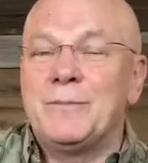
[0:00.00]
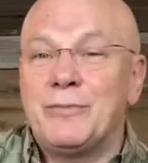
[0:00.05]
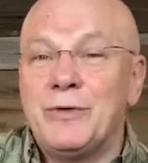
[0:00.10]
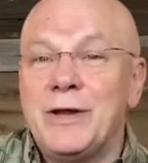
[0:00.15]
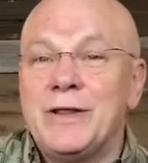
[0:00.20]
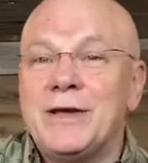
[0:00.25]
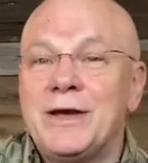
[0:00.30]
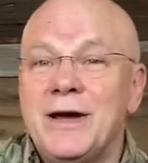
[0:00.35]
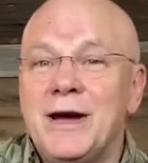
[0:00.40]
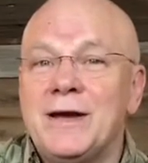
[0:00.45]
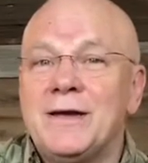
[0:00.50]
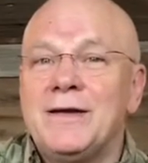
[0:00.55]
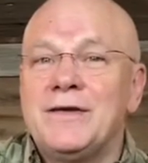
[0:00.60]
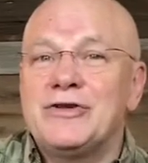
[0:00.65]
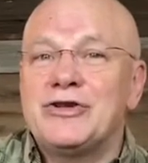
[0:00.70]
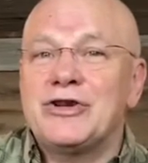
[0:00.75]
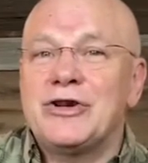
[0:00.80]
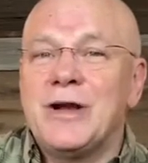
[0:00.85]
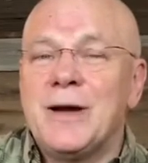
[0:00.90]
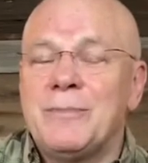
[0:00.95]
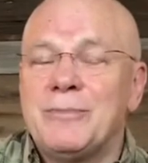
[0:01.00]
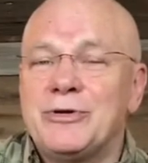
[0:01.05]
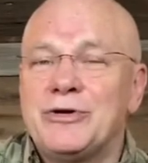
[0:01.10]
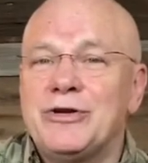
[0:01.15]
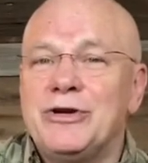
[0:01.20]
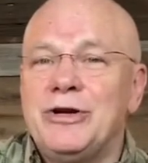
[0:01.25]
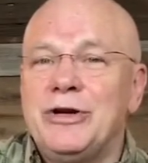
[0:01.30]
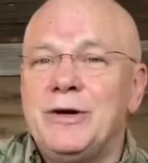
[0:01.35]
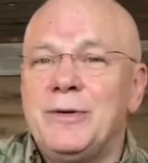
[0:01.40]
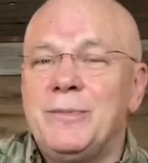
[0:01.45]
Pray that God gives you an
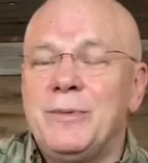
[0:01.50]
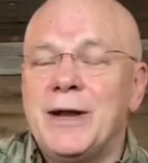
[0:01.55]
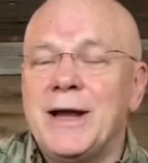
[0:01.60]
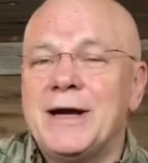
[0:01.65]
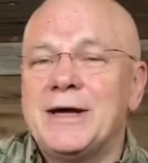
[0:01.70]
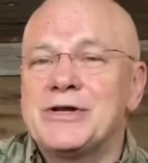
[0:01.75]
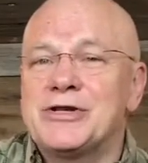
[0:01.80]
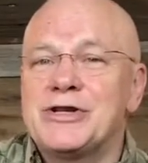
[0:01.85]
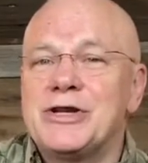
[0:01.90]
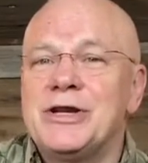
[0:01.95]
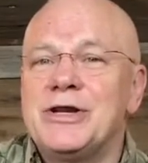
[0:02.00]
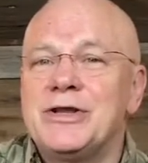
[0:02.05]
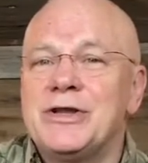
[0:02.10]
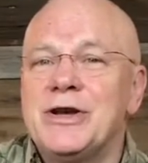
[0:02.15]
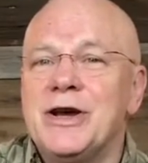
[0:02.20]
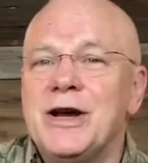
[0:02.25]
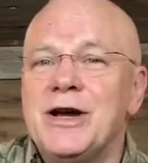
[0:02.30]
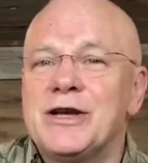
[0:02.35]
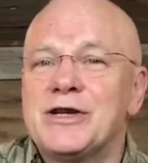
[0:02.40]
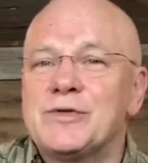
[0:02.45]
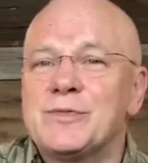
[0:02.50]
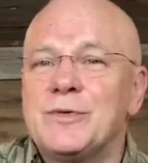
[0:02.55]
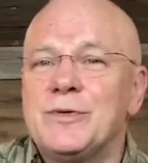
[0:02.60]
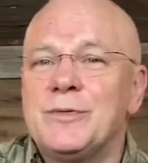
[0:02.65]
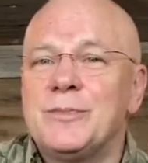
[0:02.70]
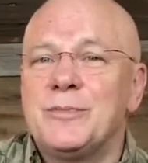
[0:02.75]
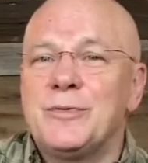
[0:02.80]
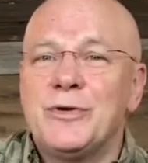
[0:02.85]
opportunity to plant a seed of the gospel.